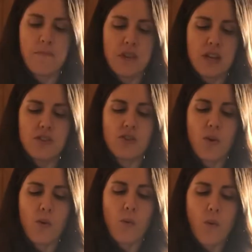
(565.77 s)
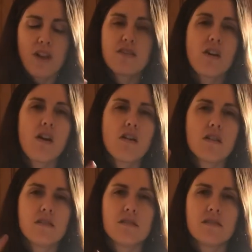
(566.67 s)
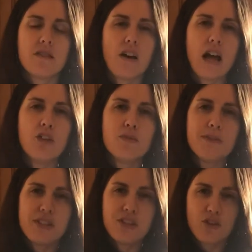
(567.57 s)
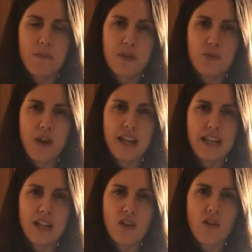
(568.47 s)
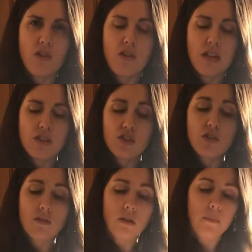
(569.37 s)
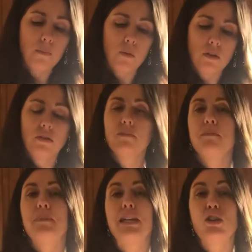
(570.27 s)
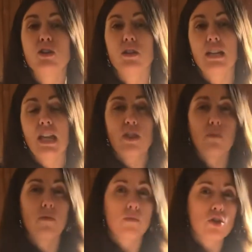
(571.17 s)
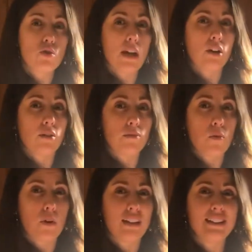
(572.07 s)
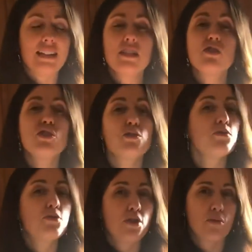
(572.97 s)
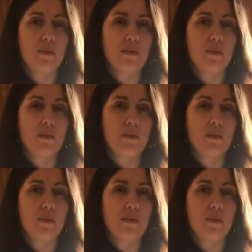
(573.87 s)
So once our elderberry syrup is ready here, this syrup will be good in the refrigerator for at least 2 to 3